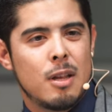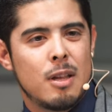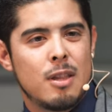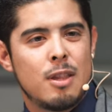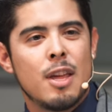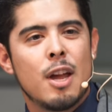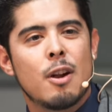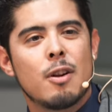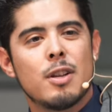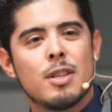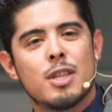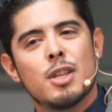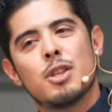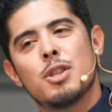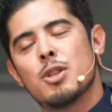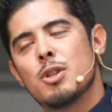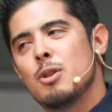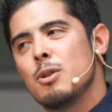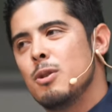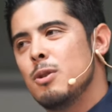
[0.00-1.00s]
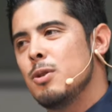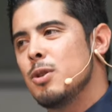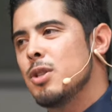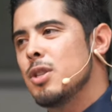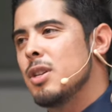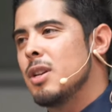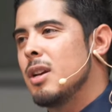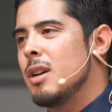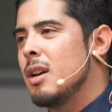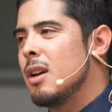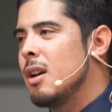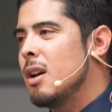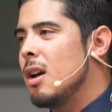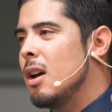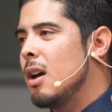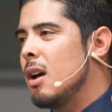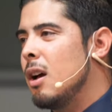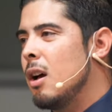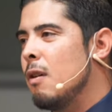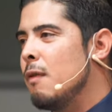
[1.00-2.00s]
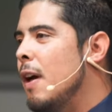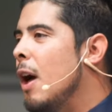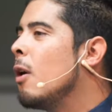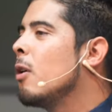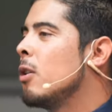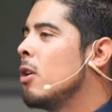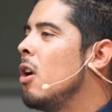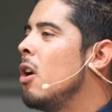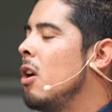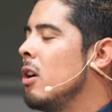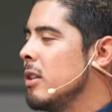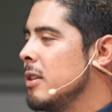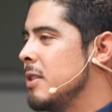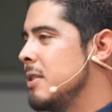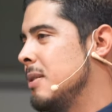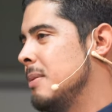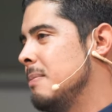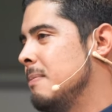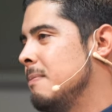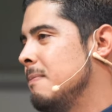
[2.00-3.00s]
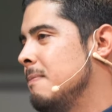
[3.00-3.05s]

There is issues of alcoholism.